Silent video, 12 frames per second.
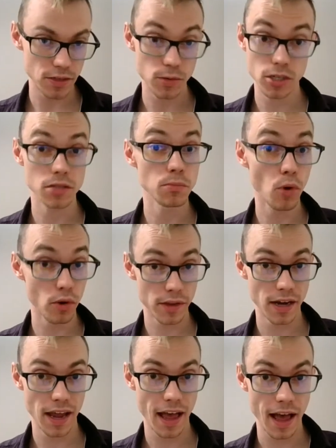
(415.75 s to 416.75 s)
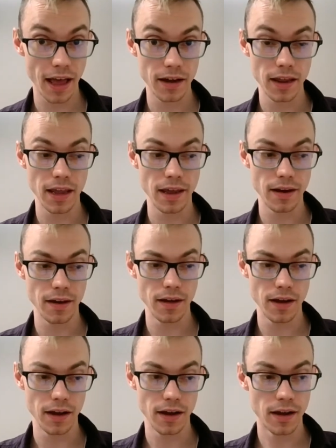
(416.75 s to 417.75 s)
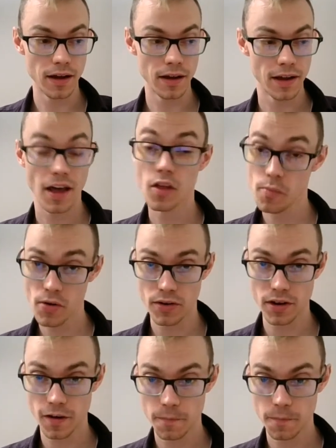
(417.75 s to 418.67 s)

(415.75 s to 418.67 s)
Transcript: which is more than I had in Alberta.